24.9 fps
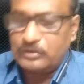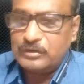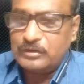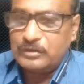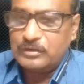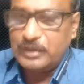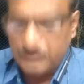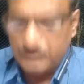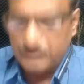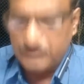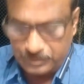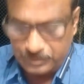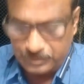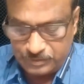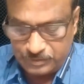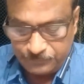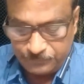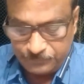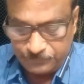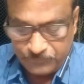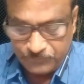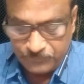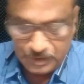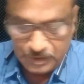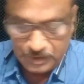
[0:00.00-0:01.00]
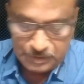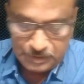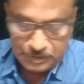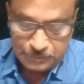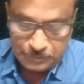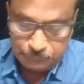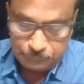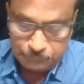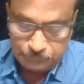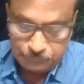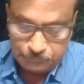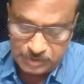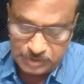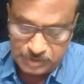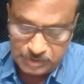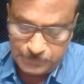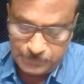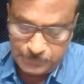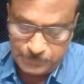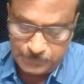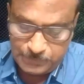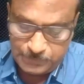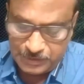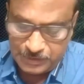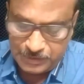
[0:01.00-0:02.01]
That is, must
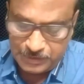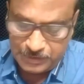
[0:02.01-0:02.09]
be